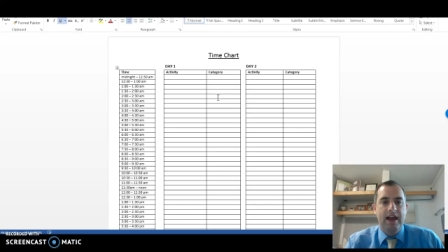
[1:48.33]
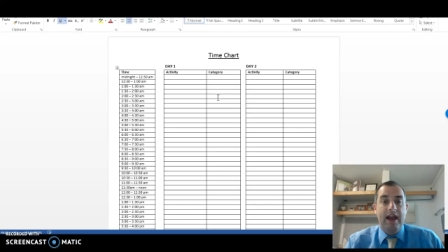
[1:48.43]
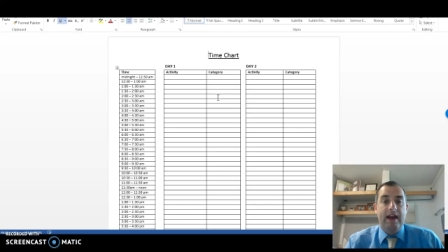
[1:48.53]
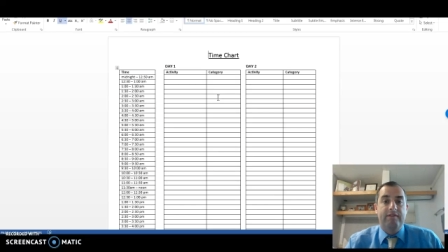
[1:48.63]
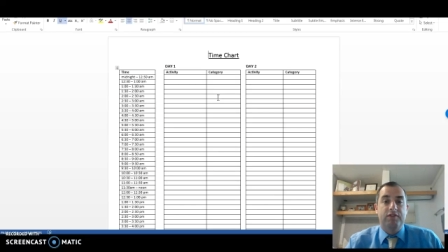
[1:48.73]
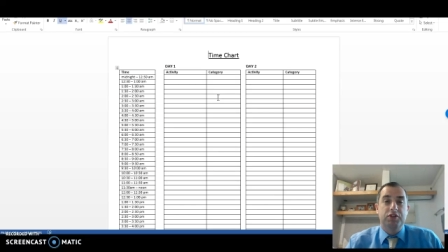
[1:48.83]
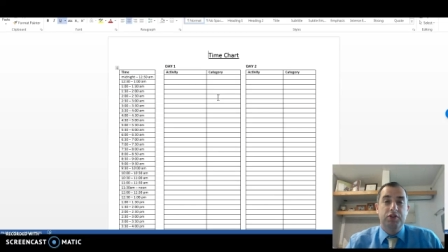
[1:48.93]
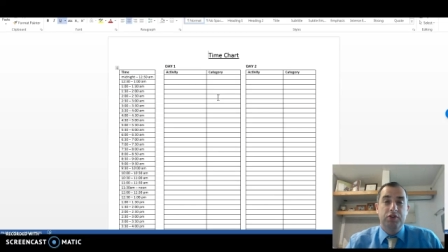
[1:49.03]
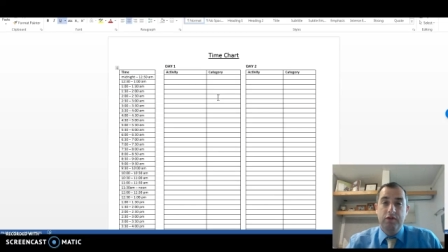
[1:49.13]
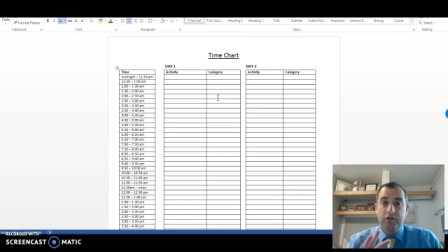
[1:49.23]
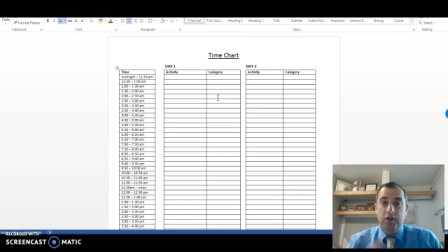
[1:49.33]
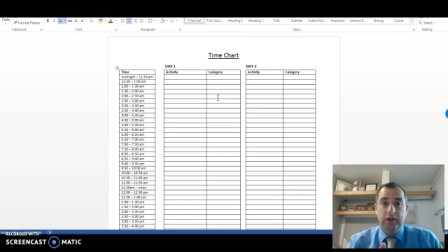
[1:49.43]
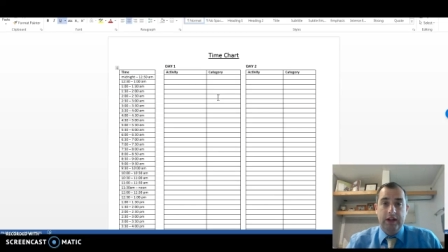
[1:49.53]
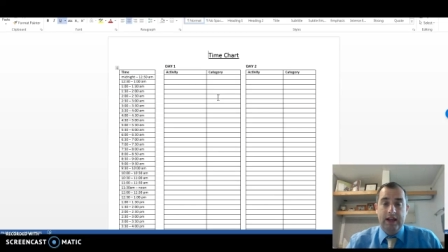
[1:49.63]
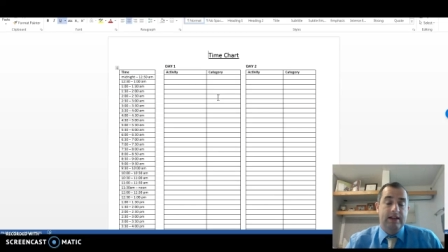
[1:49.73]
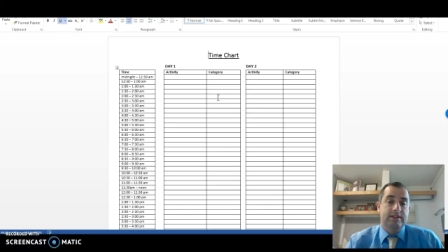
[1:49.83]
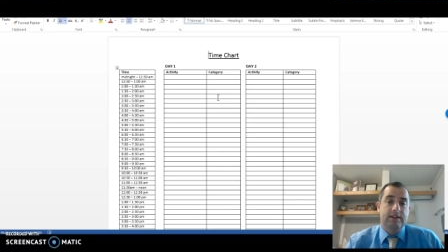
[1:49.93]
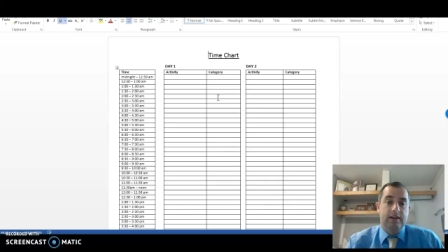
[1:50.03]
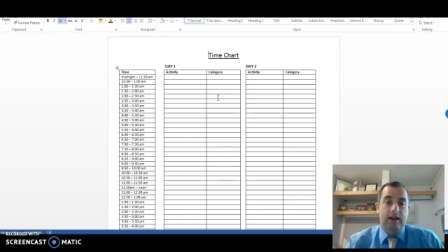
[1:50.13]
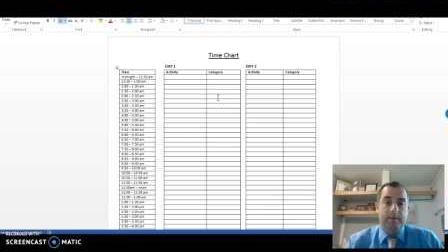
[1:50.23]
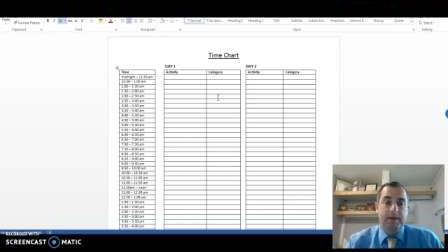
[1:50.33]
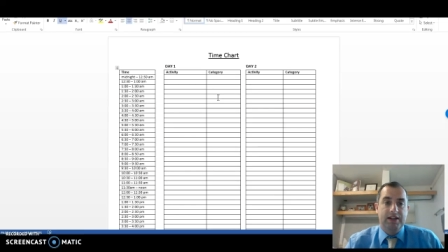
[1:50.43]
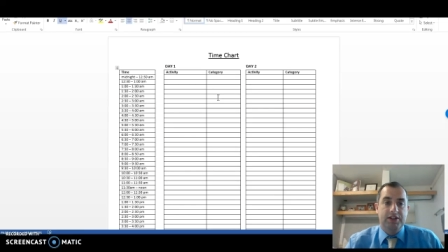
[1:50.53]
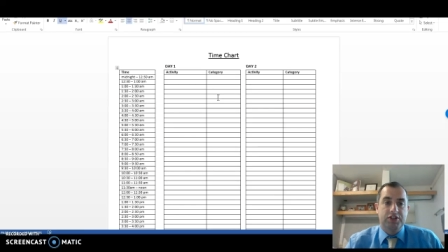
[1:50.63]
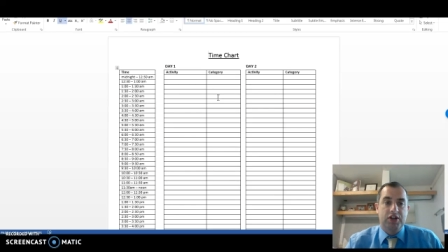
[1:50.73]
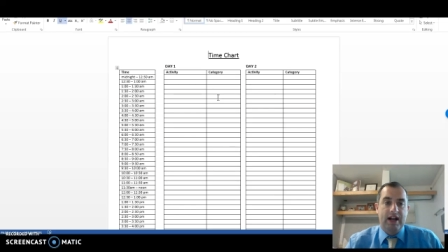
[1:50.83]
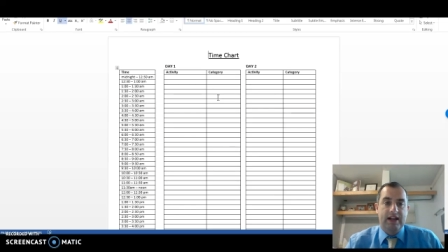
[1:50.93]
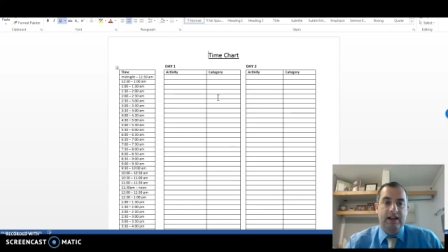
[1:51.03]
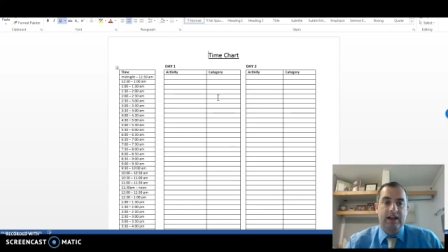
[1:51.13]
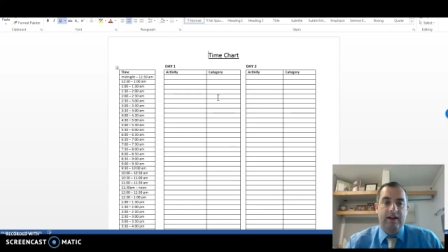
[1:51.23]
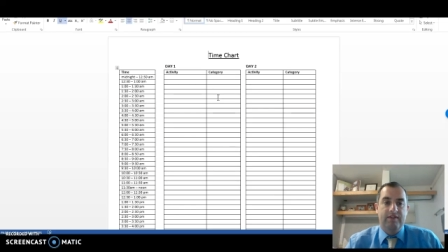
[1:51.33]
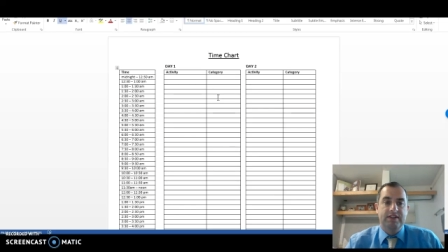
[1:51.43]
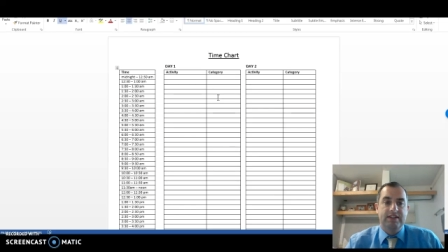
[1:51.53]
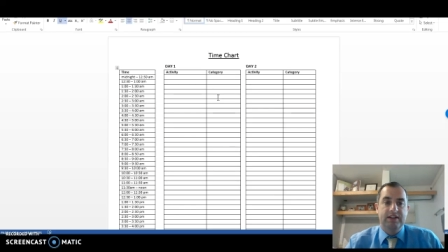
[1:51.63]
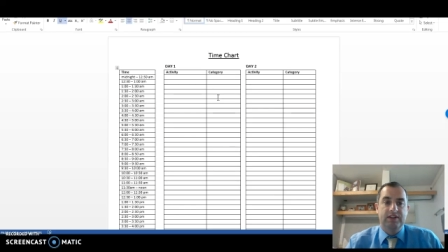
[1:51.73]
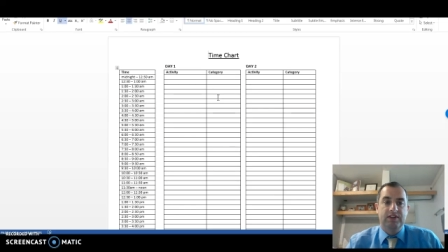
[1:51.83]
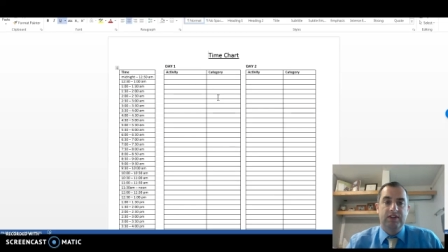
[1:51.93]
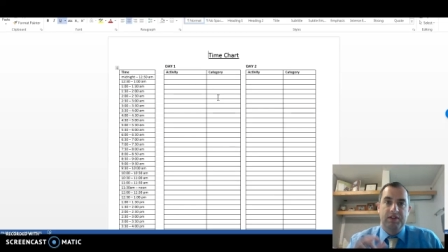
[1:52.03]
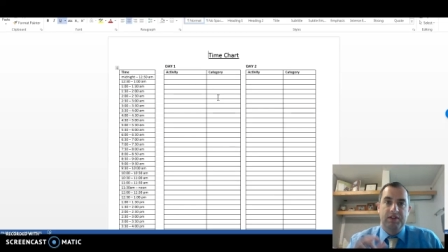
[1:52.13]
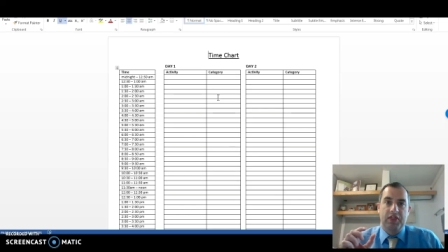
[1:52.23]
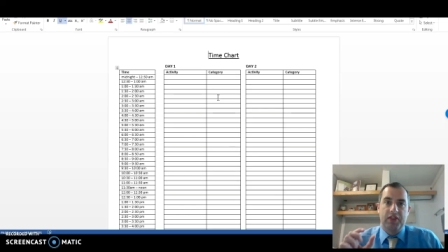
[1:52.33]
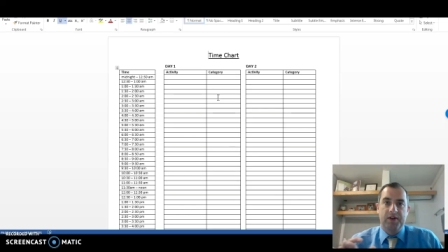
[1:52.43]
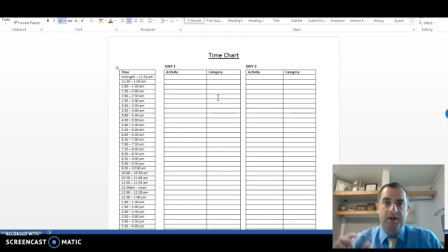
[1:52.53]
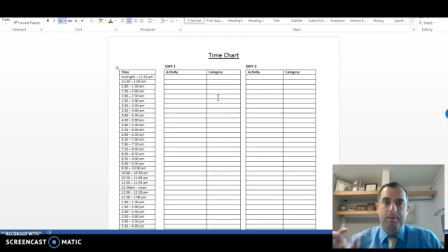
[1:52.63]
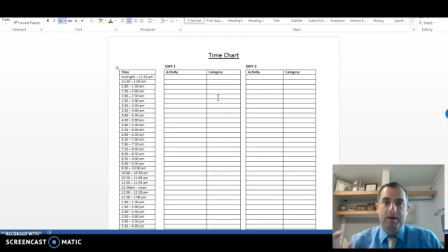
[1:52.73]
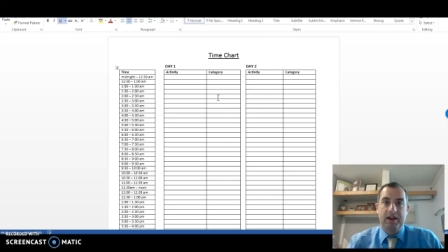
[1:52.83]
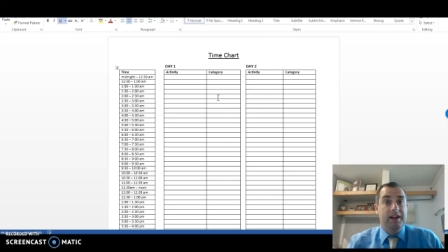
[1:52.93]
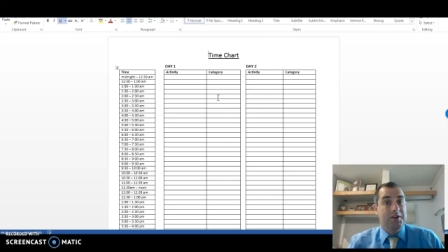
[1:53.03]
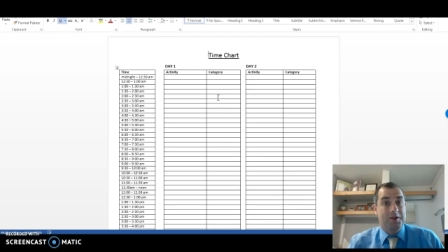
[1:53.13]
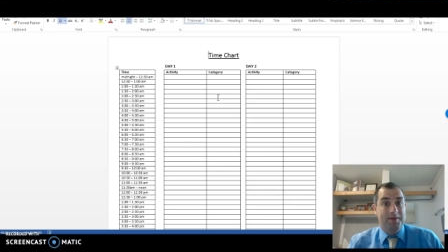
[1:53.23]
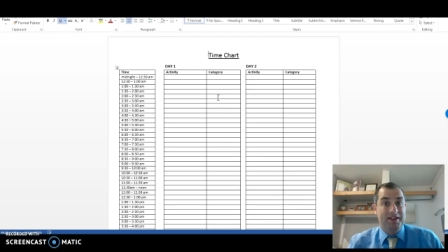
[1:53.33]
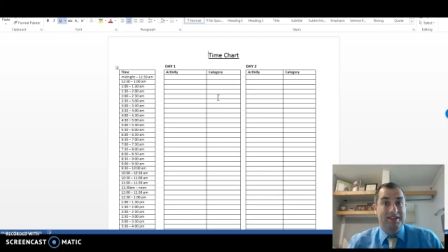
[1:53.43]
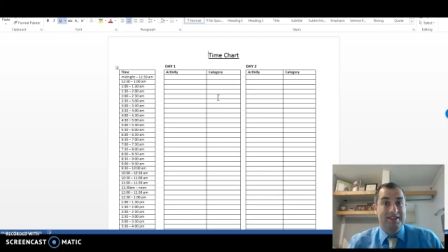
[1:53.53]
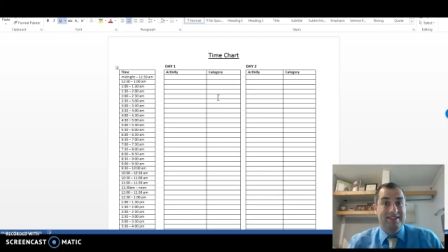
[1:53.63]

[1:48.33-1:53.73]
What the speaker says: And for 2 full days, you need to track every single 30-minute increment.